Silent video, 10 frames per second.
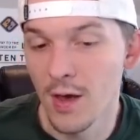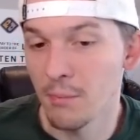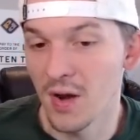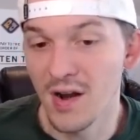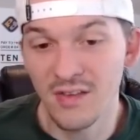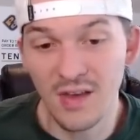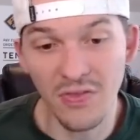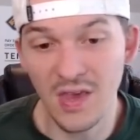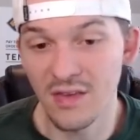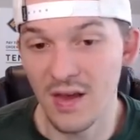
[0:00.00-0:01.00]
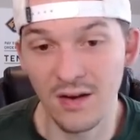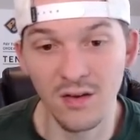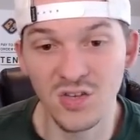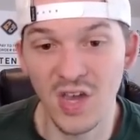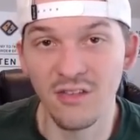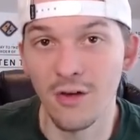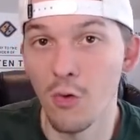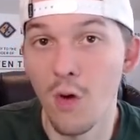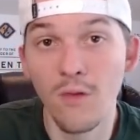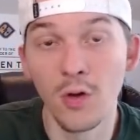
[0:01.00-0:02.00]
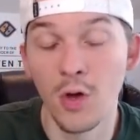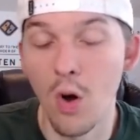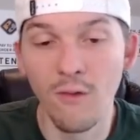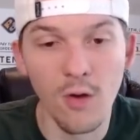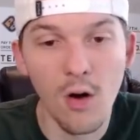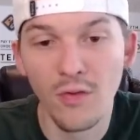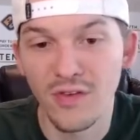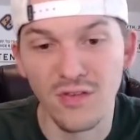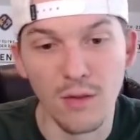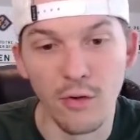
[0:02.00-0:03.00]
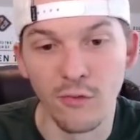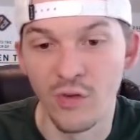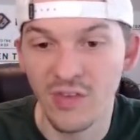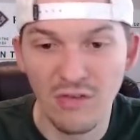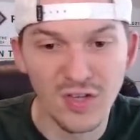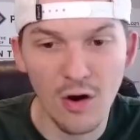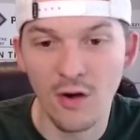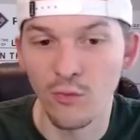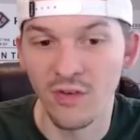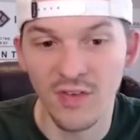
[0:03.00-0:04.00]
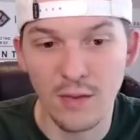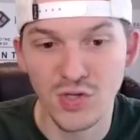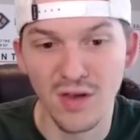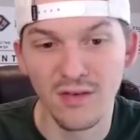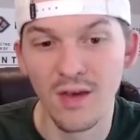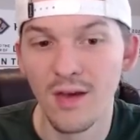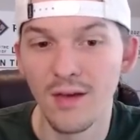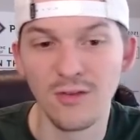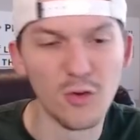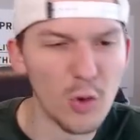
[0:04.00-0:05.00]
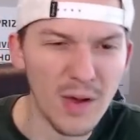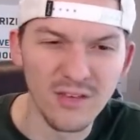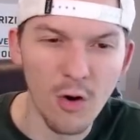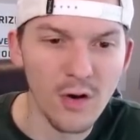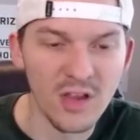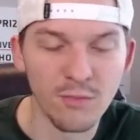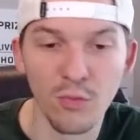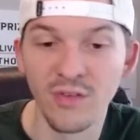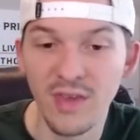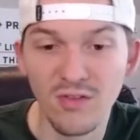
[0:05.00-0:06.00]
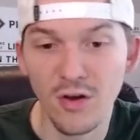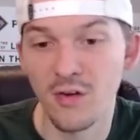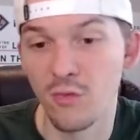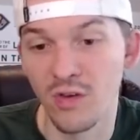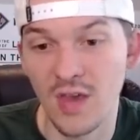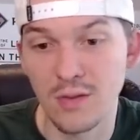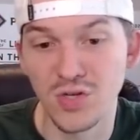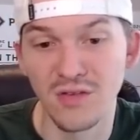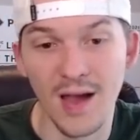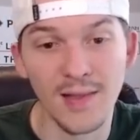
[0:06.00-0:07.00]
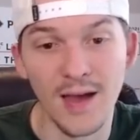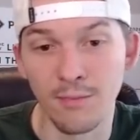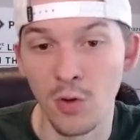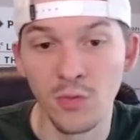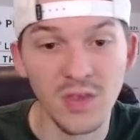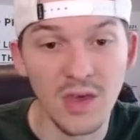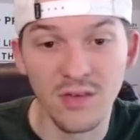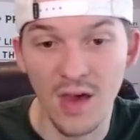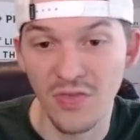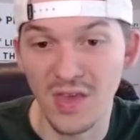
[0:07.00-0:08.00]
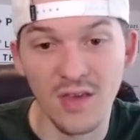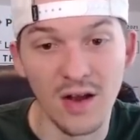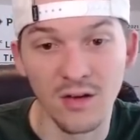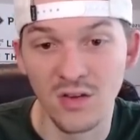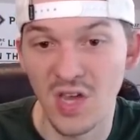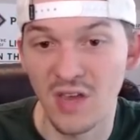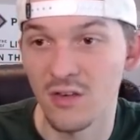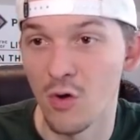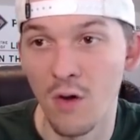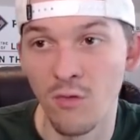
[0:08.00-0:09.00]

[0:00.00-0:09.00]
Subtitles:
But honestly, I think he's got a good chance to go over all these numbers. Receiving yards, receptions, don't know about targets, but receiving yards and receptions, I like both these. I think he's got a good chance to go over